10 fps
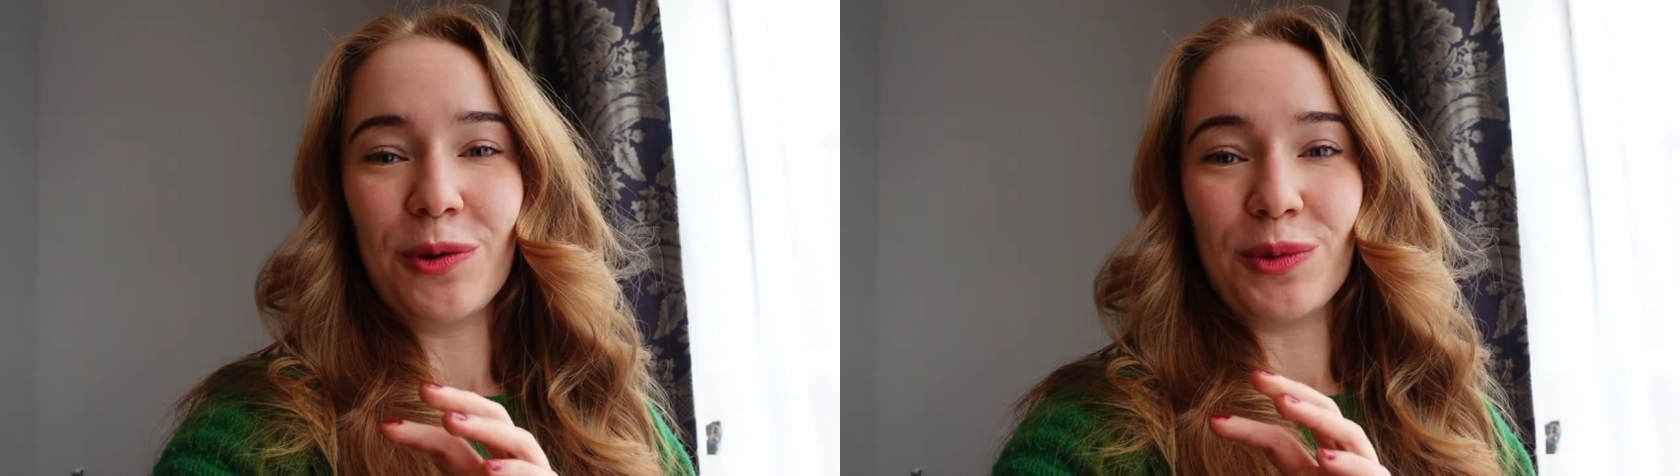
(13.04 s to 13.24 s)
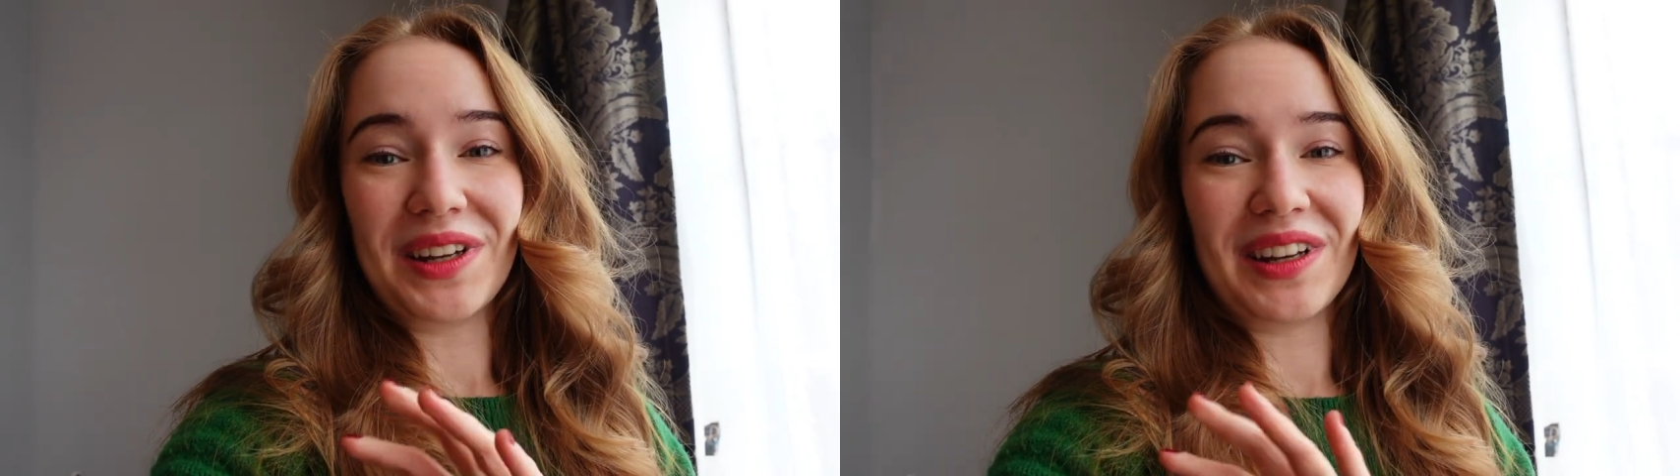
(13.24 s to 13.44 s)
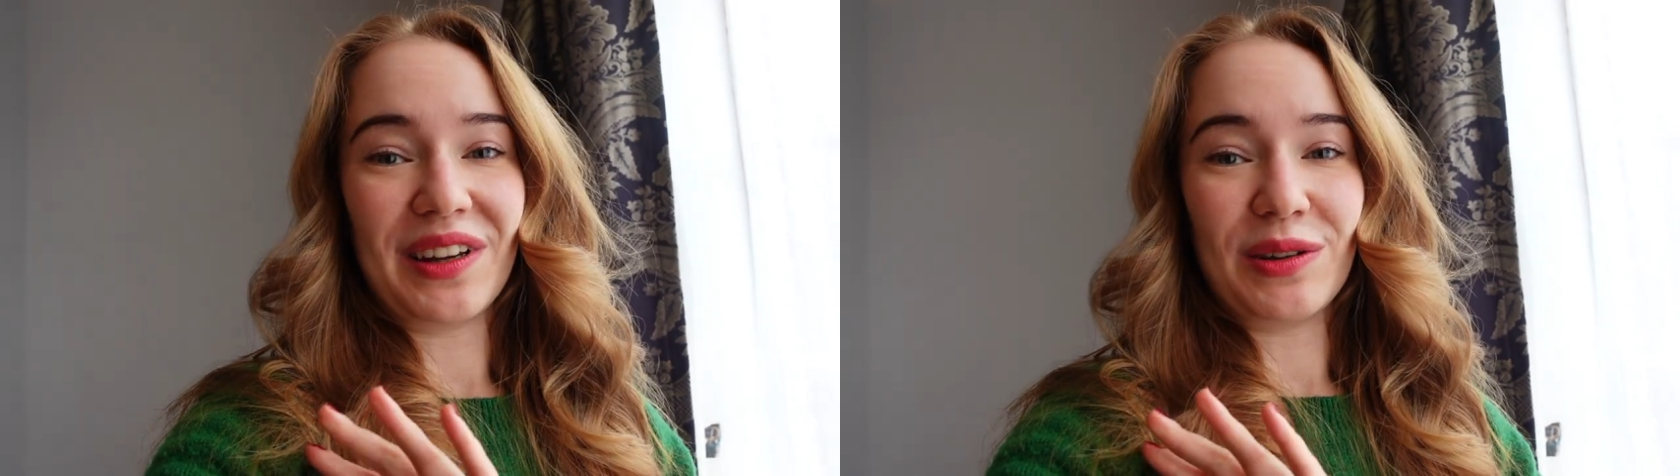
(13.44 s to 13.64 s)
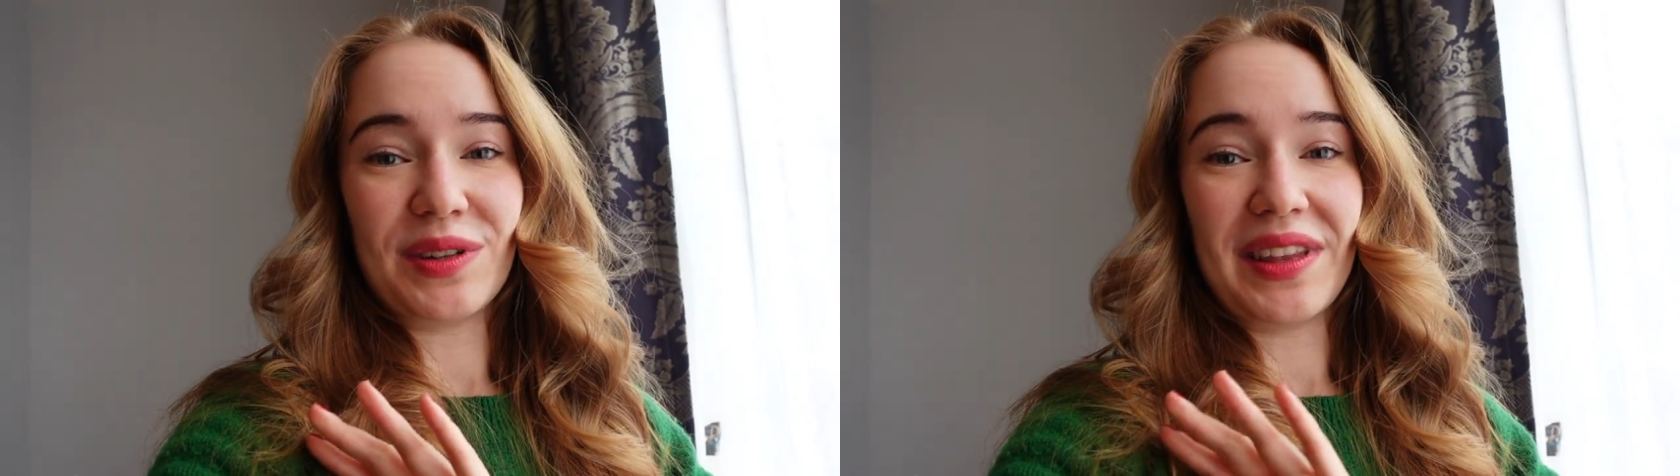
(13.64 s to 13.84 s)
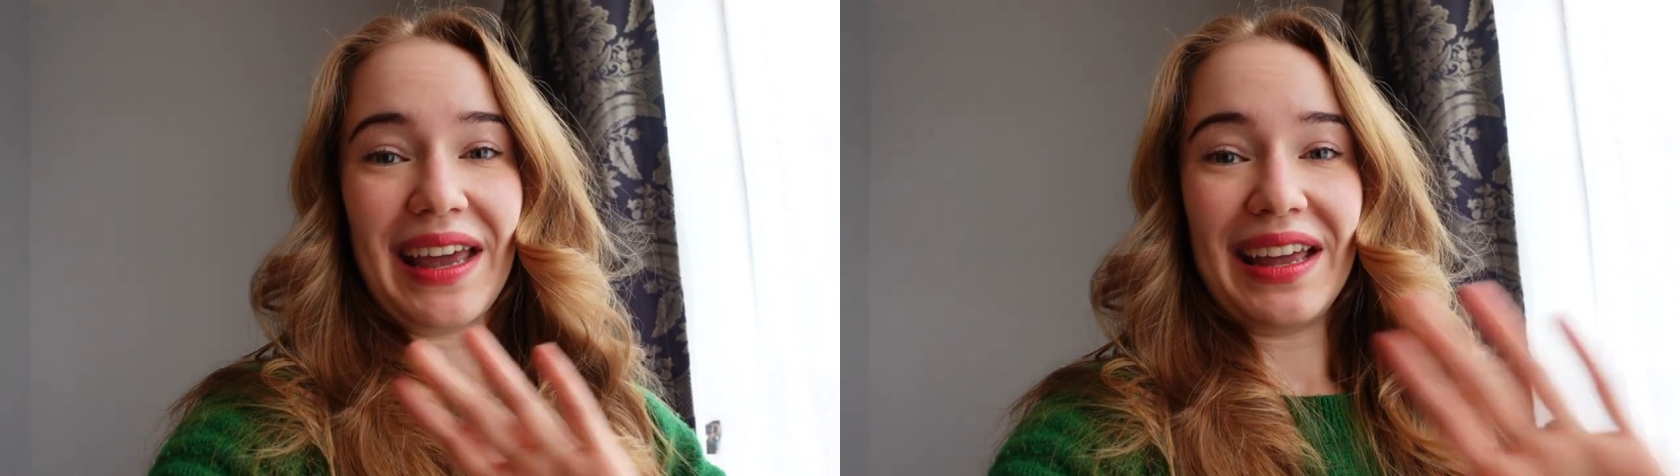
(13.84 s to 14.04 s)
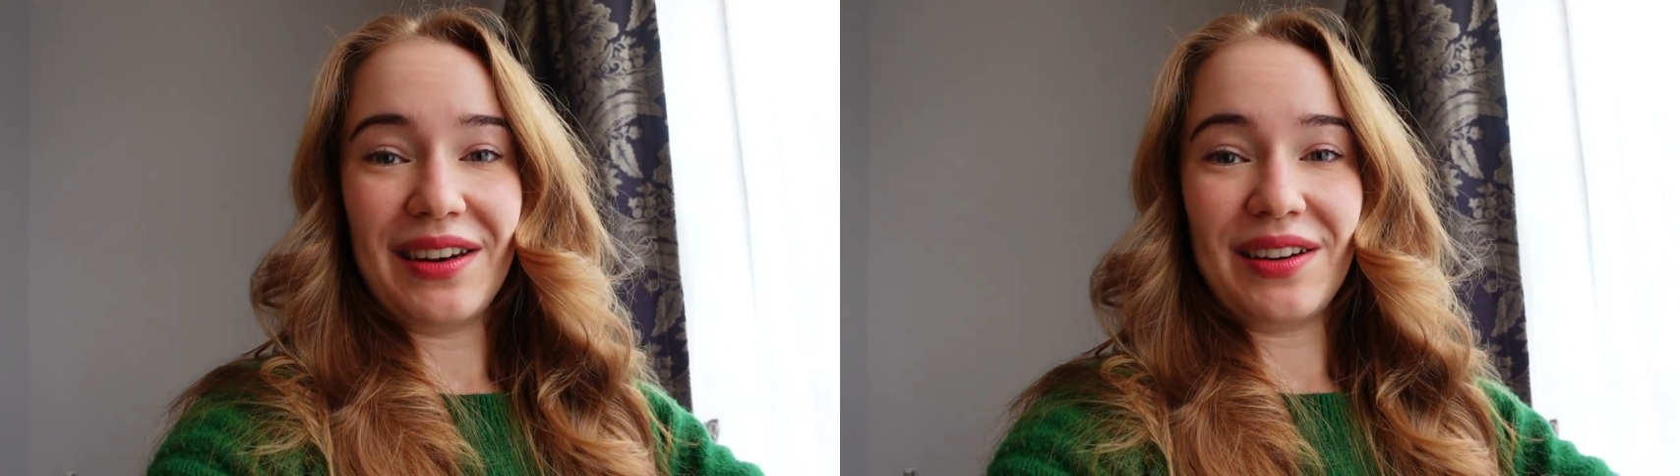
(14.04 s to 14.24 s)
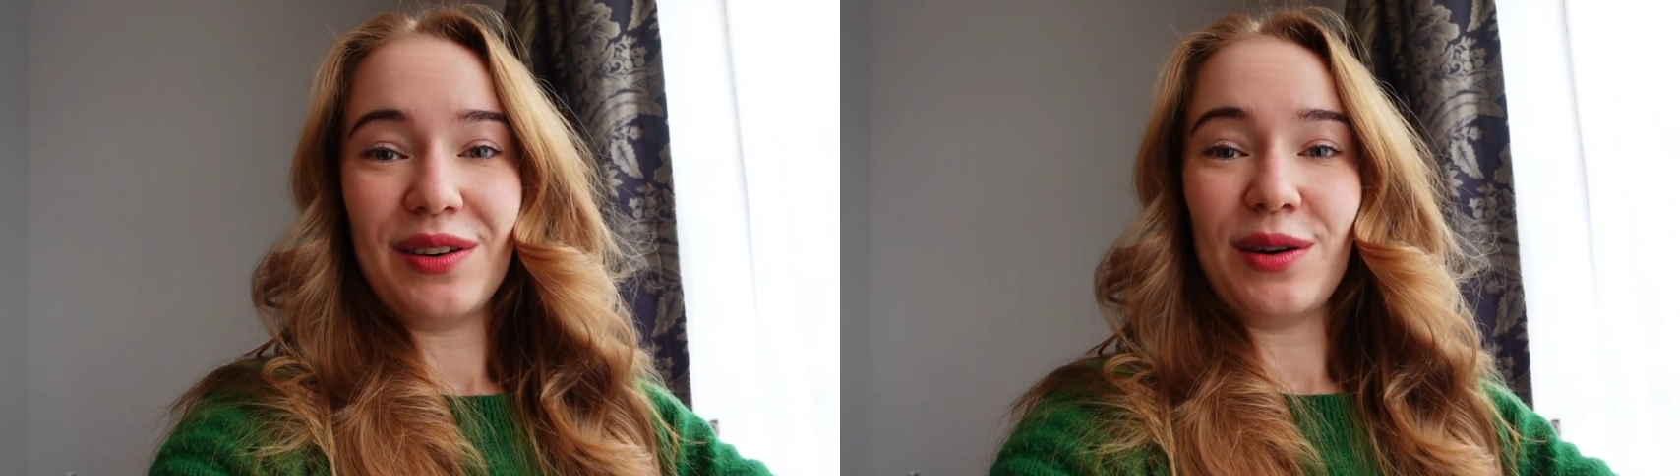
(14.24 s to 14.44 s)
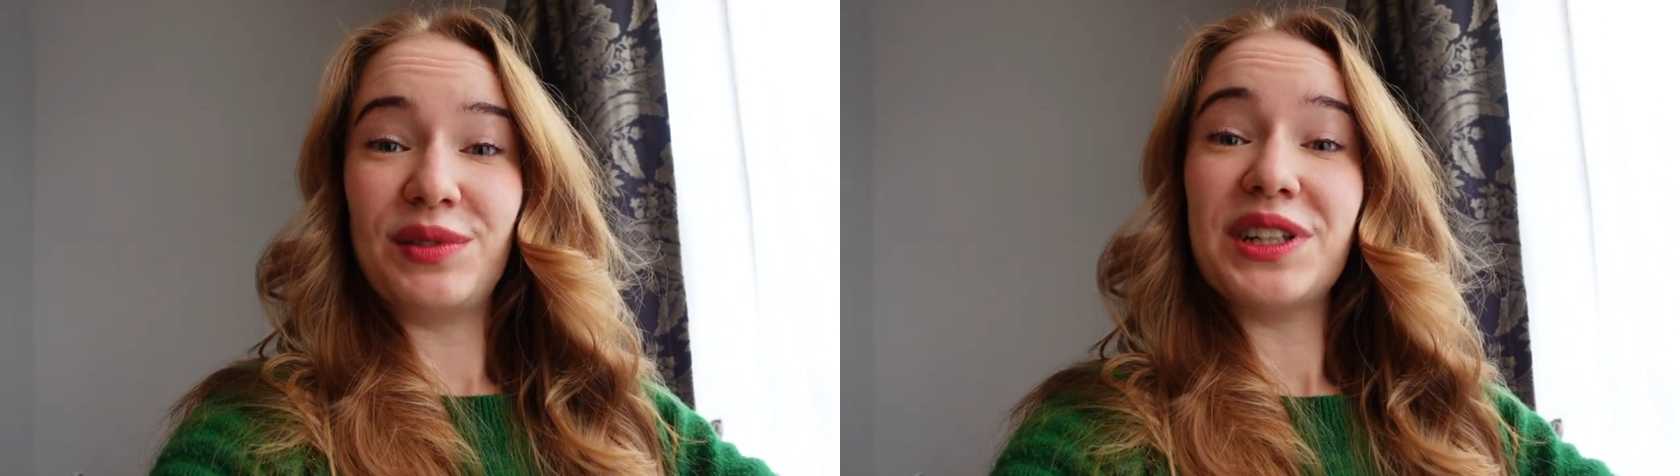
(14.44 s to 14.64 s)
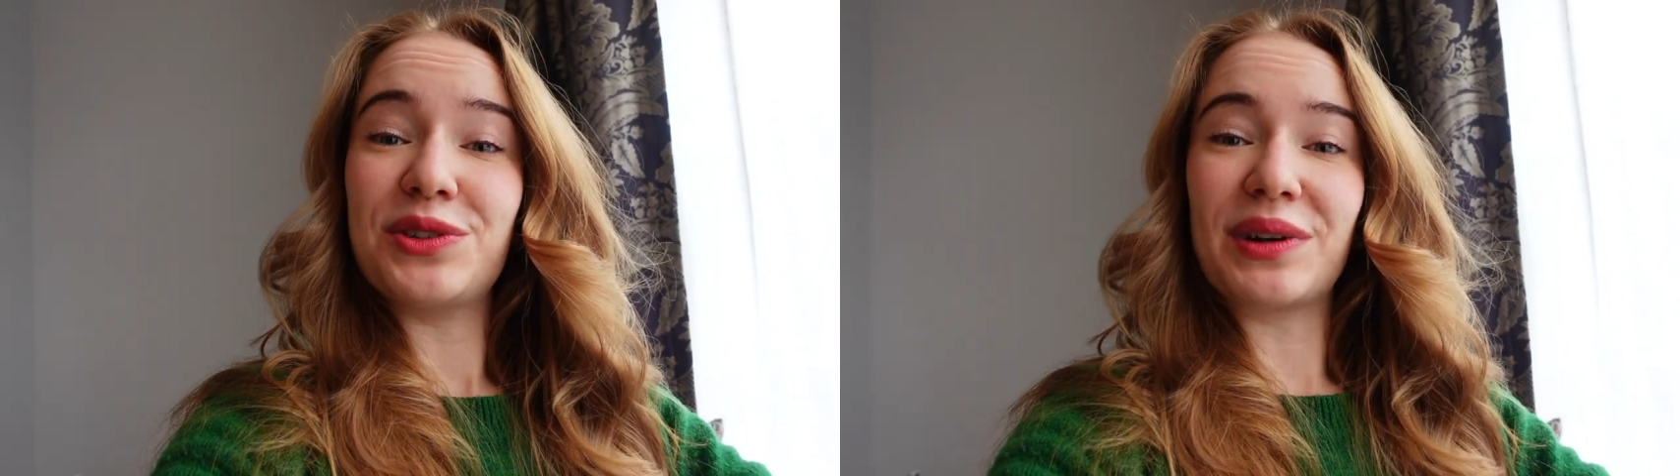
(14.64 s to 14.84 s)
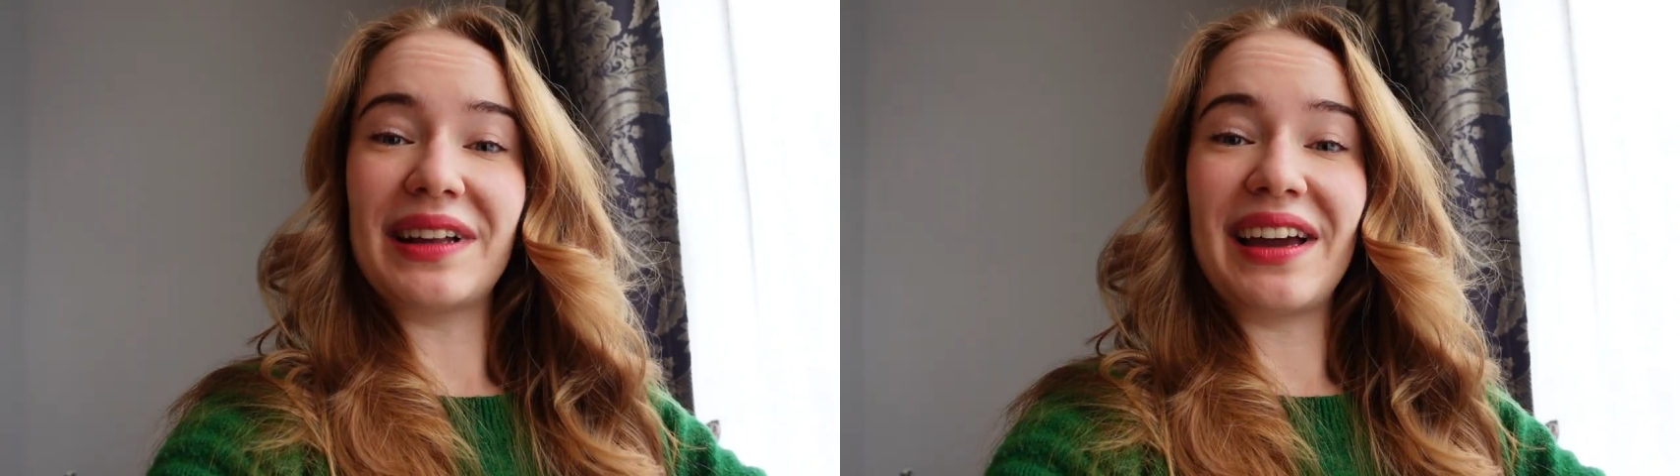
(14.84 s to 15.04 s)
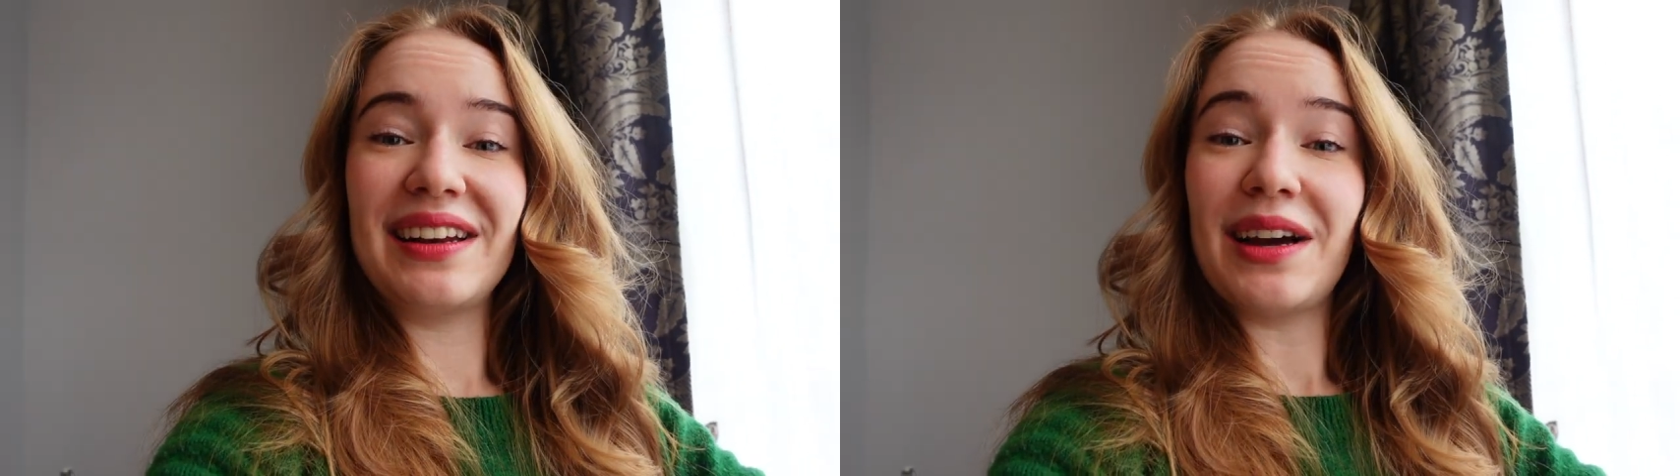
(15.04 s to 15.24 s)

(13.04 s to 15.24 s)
We're going to go to the end of District Line.